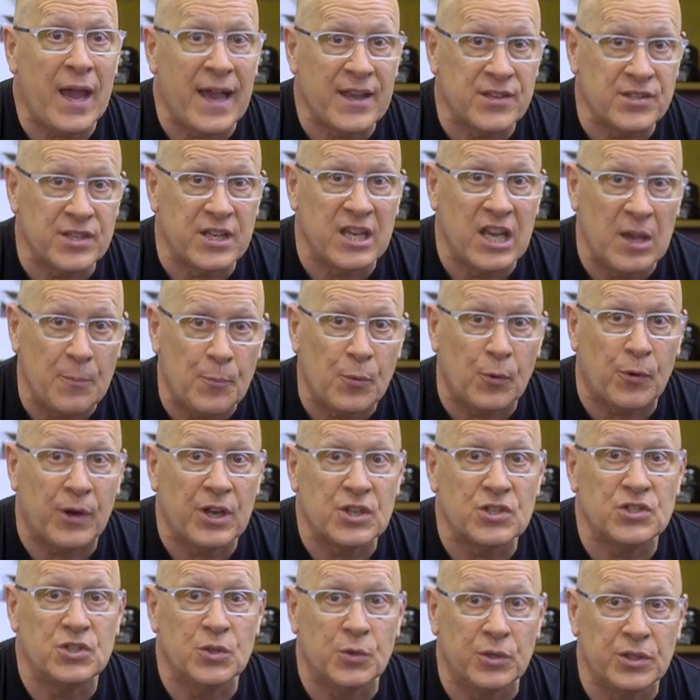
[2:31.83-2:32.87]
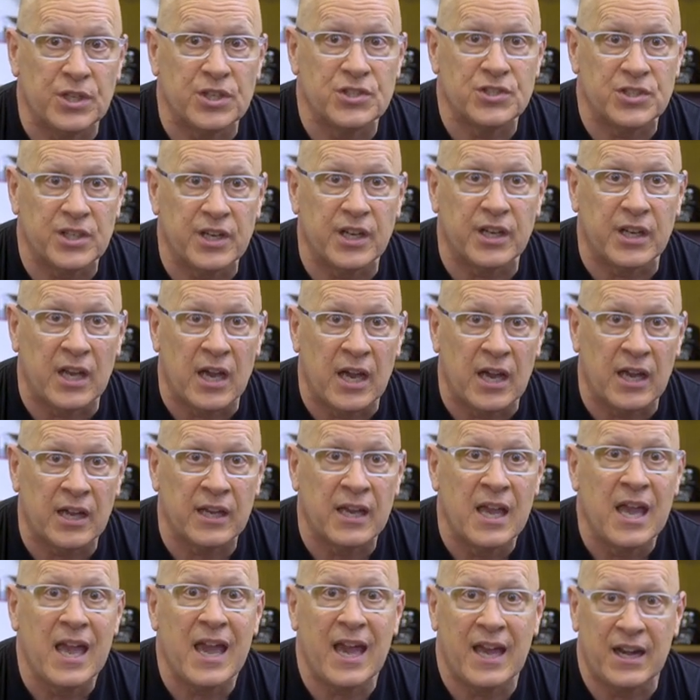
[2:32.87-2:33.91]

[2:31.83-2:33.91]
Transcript: as the hypocrites do in the synagogue